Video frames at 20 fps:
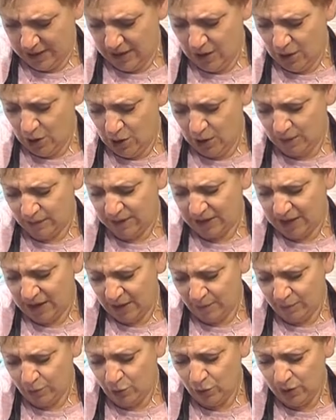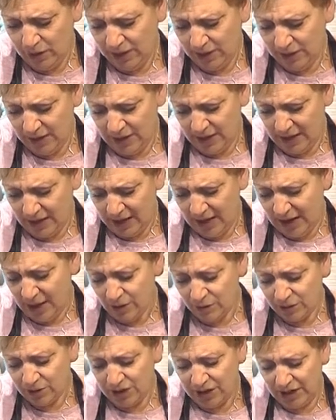herbs I bought in
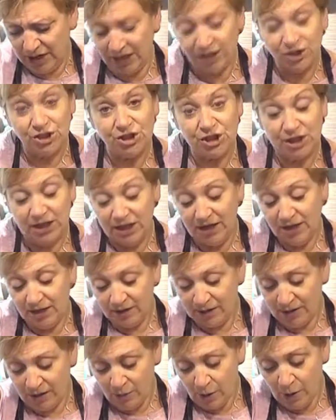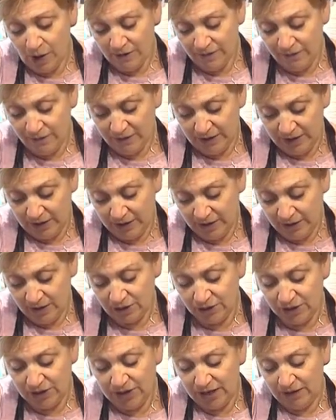Aldi actually, and they're quite fun
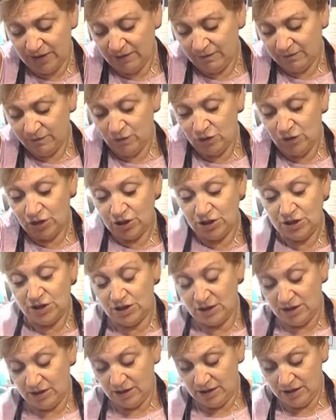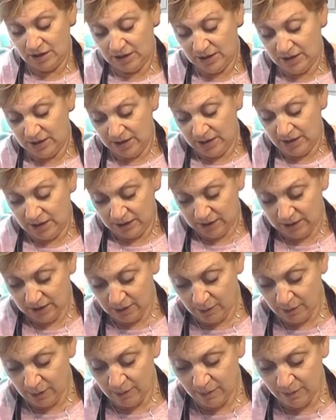because they just,
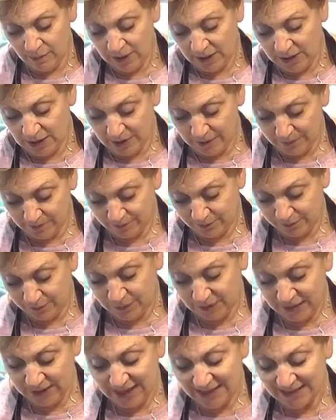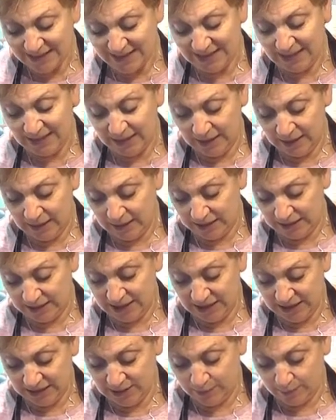so I'm guessing a
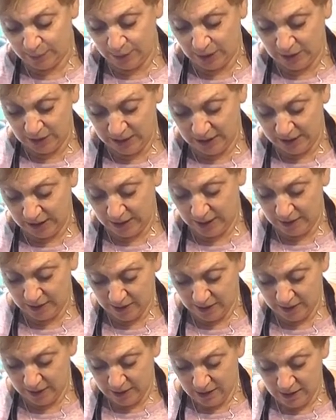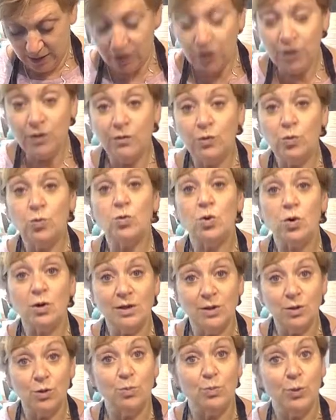teaspoon here. You've all got
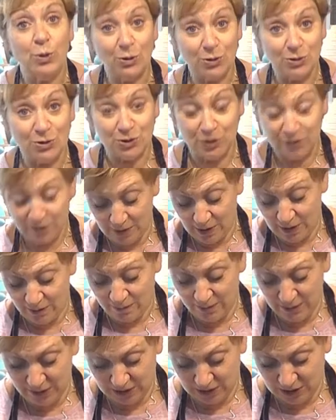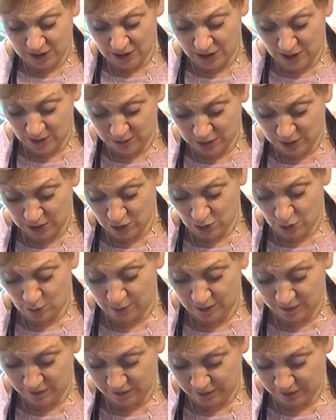little pots of mixed herbs, so you'll be
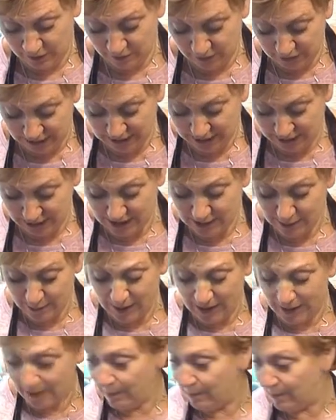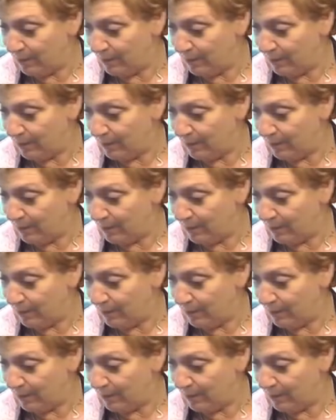fine. Right, so that's about